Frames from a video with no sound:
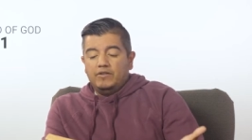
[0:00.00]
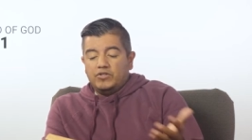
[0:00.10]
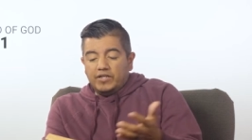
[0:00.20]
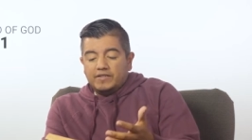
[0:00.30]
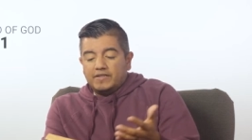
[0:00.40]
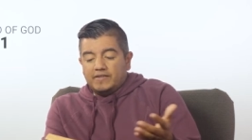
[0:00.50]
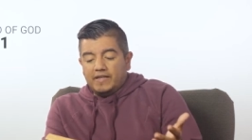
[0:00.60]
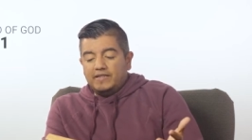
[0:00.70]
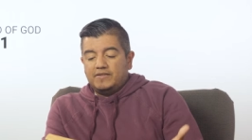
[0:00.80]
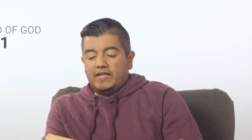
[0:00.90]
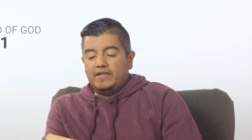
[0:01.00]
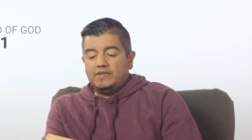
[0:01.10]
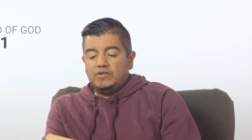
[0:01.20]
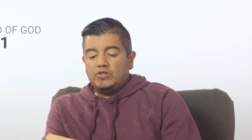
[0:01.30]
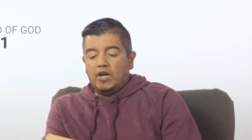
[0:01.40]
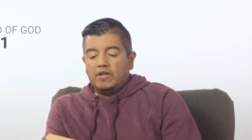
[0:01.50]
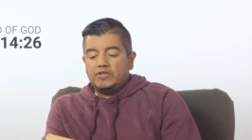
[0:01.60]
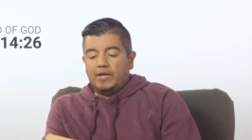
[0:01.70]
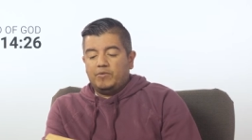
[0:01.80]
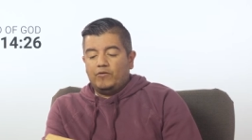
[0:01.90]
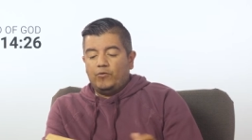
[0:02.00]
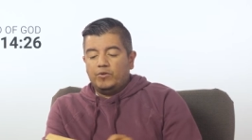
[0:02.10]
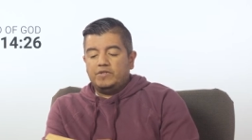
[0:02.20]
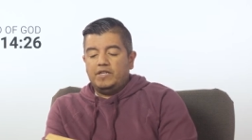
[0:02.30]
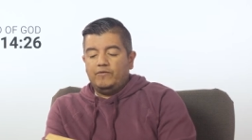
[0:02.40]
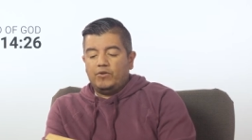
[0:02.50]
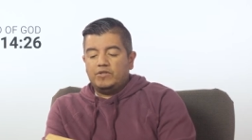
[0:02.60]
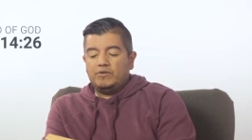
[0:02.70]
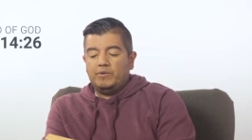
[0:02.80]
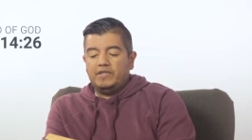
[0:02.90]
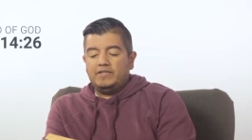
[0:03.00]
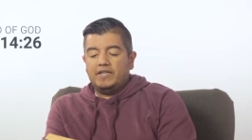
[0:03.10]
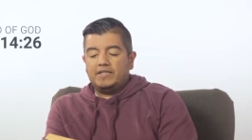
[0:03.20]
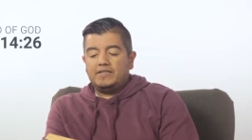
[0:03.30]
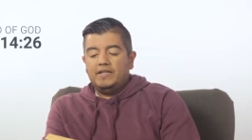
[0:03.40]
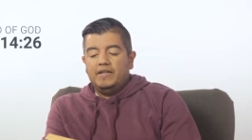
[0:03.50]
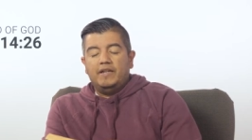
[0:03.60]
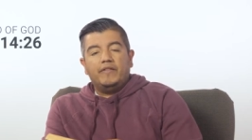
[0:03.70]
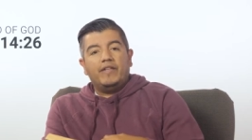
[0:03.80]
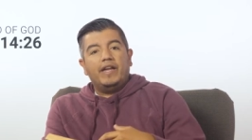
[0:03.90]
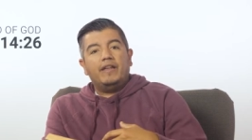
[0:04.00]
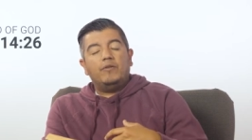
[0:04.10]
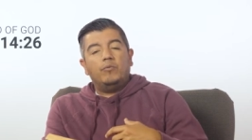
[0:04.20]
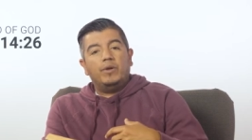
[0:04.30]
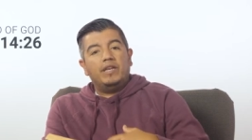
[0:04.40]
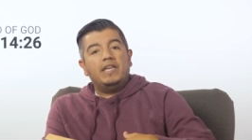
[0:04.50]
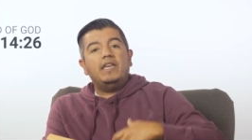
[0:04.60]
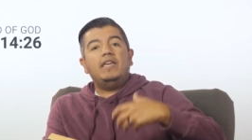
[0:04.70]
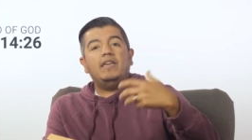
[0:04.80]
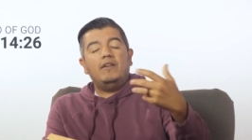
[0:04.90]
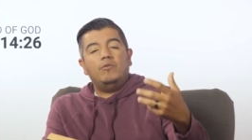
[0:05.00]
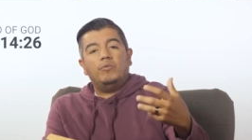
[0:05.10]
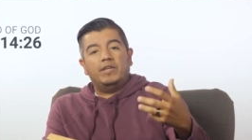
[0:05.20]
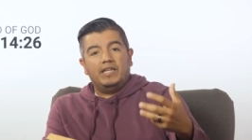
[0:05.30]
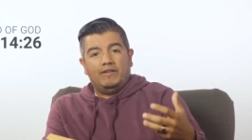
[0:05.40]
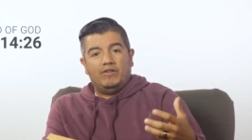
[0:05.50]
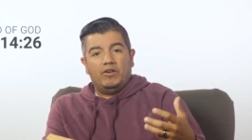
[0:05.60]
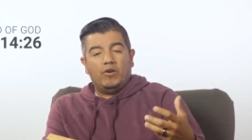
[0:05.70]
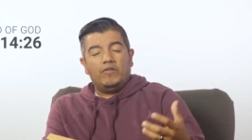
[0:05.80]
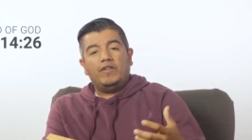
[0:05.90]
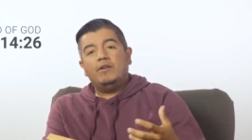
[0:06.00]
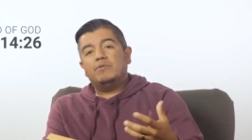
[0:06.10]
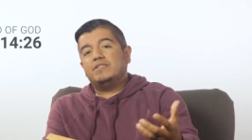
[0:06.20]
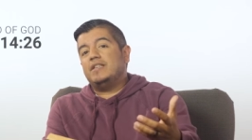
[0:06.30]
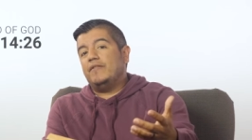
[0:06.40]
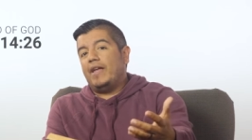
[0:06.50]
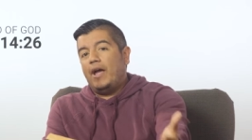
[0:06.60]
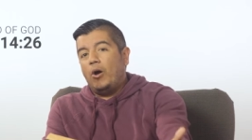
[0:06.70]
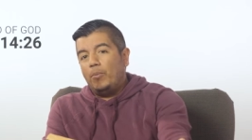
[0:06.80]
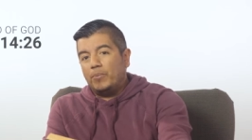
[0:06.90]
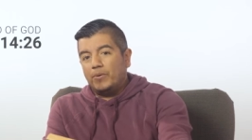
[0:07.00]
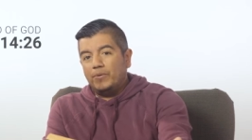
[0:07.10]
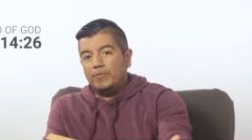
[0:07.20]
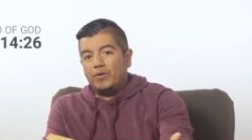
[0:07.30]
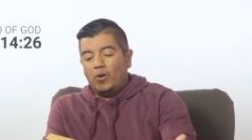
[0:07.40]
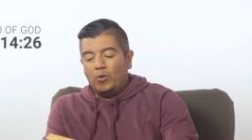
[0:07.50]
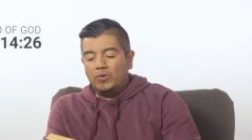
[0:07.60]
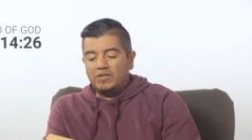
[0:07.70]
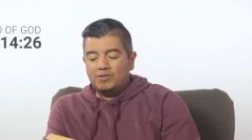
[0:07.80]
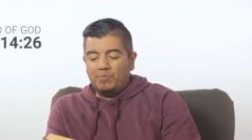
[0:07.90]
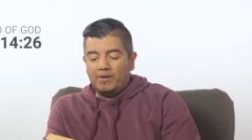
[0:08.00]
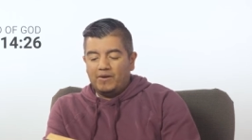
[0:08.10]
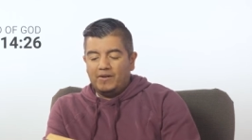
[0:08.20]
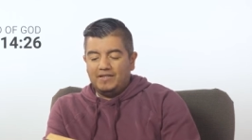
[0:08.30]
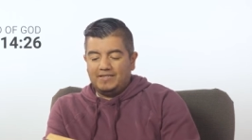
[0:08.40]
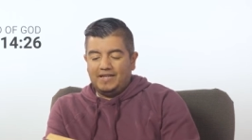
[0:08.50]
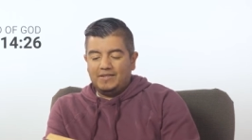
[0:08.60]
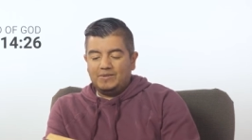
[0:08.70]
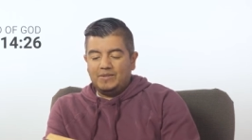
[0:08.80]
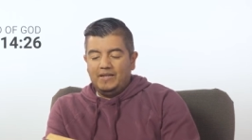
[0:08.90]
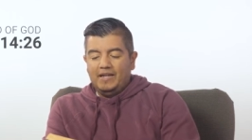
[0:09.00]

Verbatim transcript: Jesus then says in John chapter 14, verse 26, that when he would leave the earth, he would send the Helper, the Holy Spirit, it says.